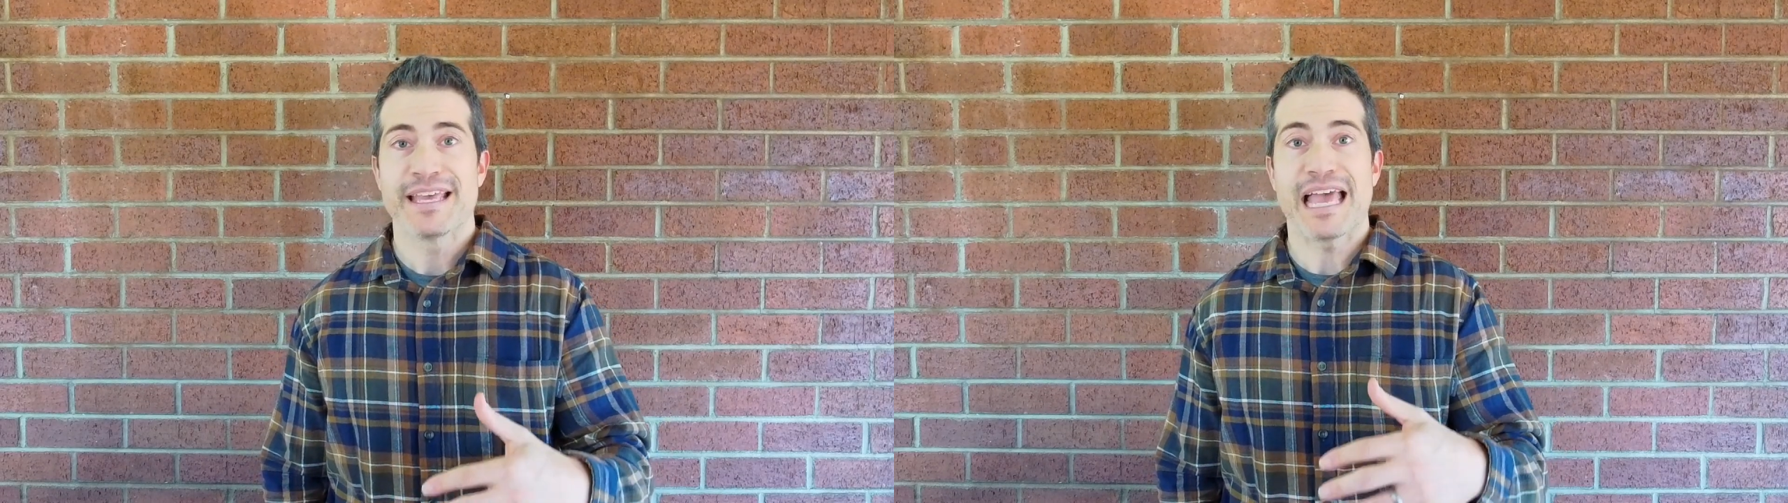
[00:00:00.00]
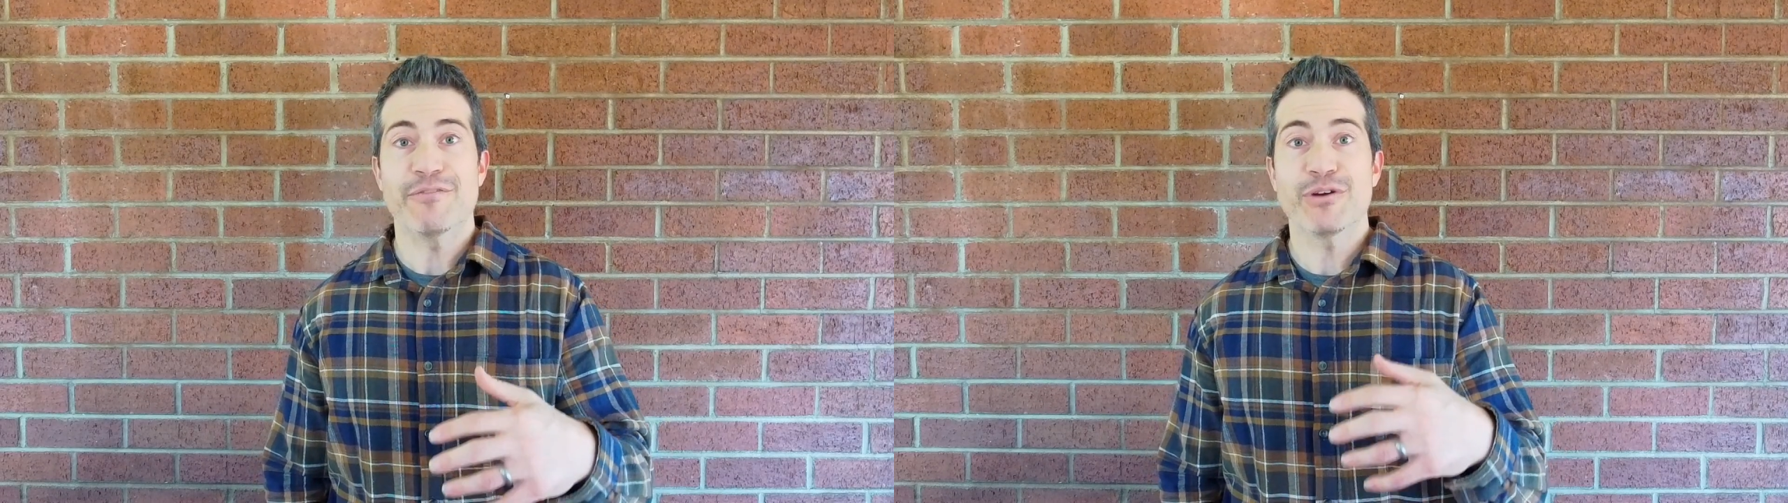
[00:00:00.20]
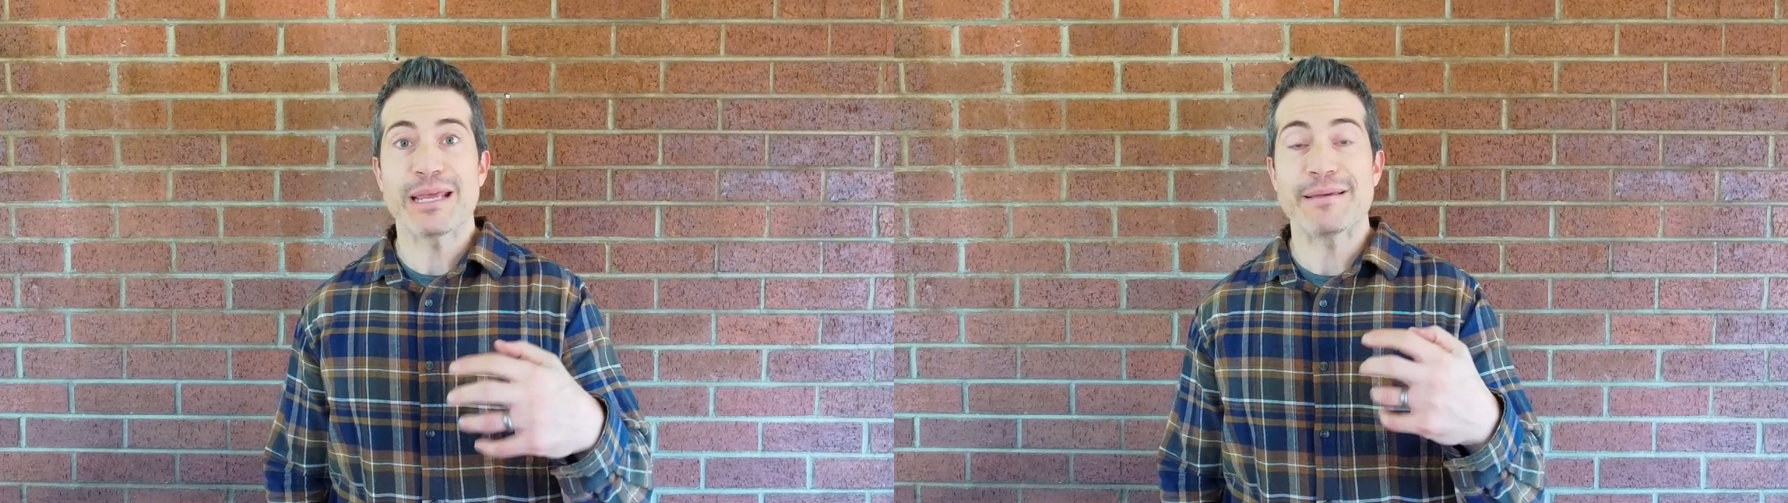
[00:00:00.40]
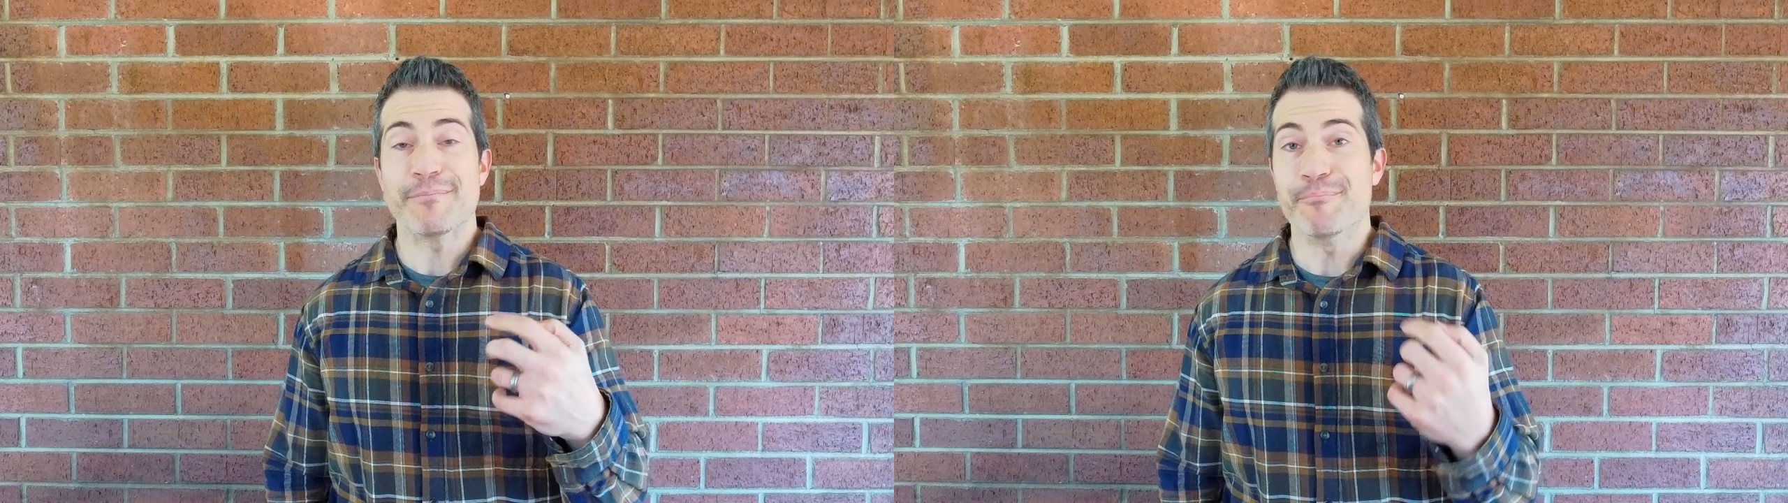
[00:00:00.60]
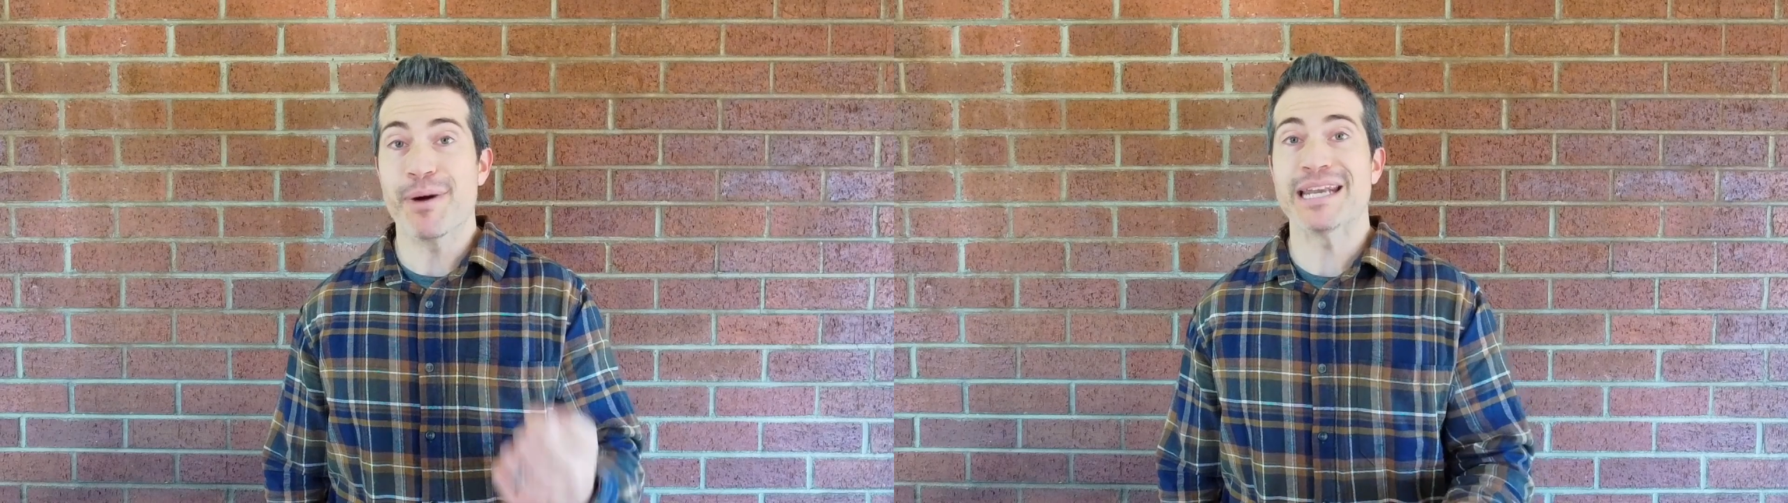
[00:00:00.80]
Every
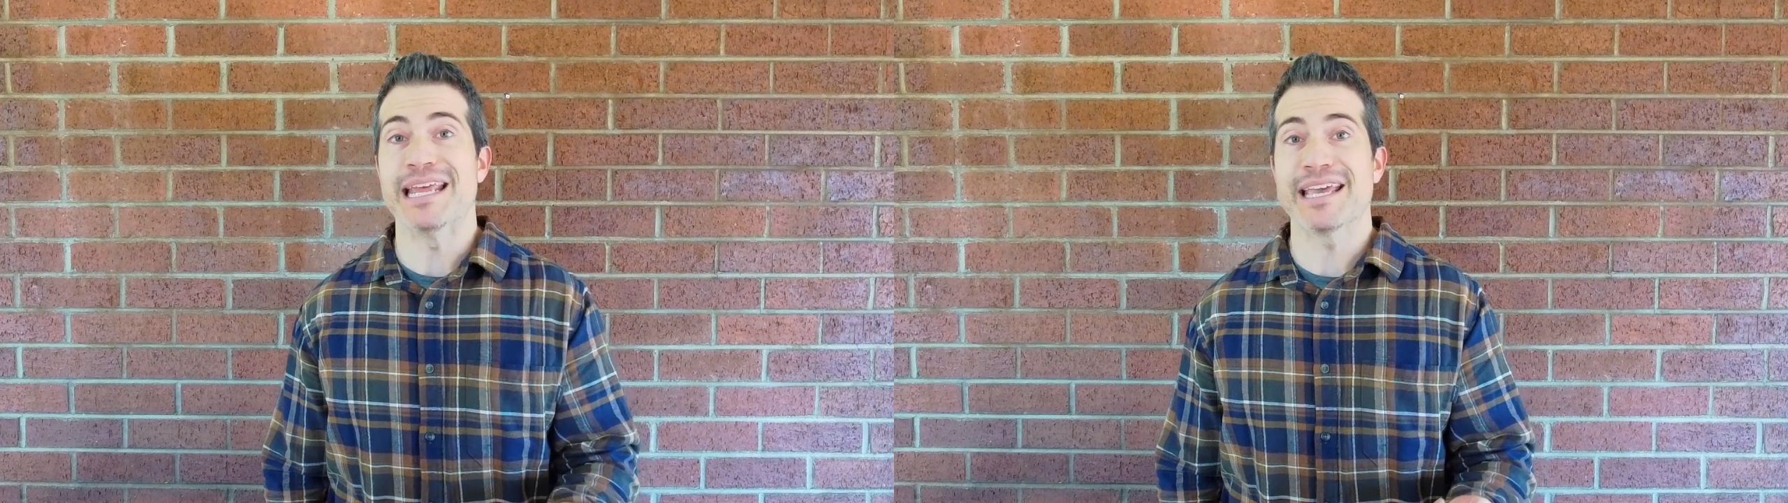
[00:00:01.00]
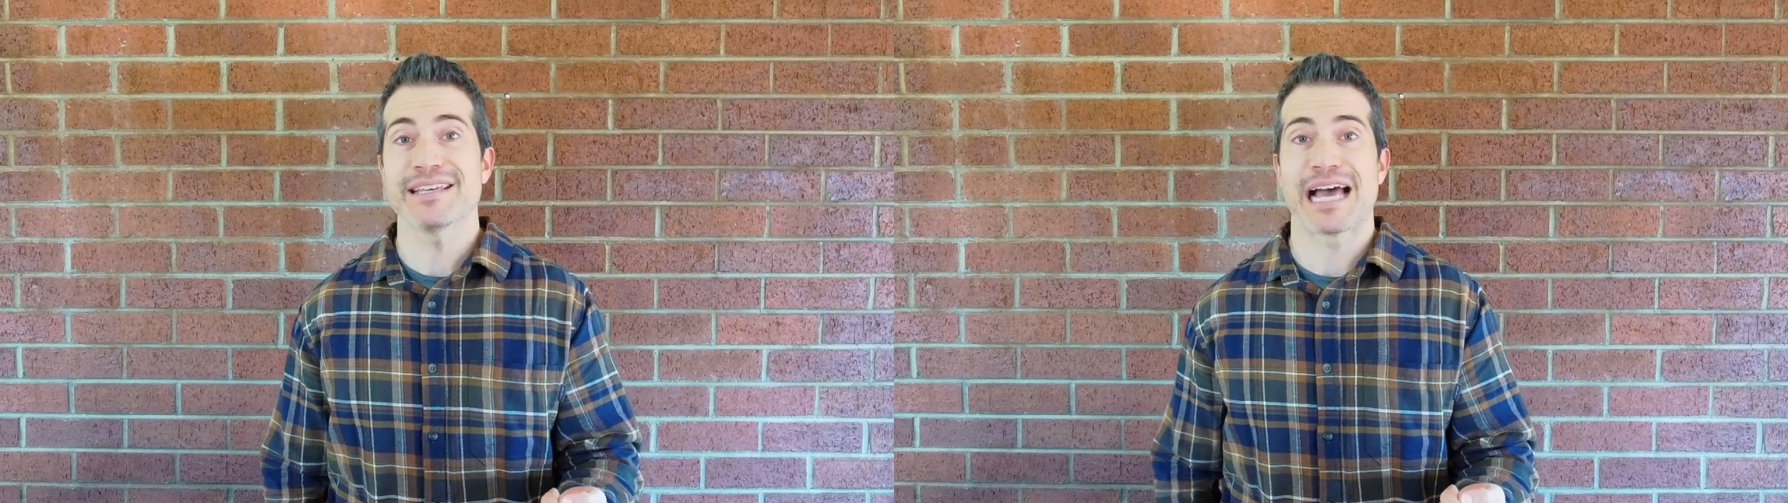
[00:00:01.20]
Monday,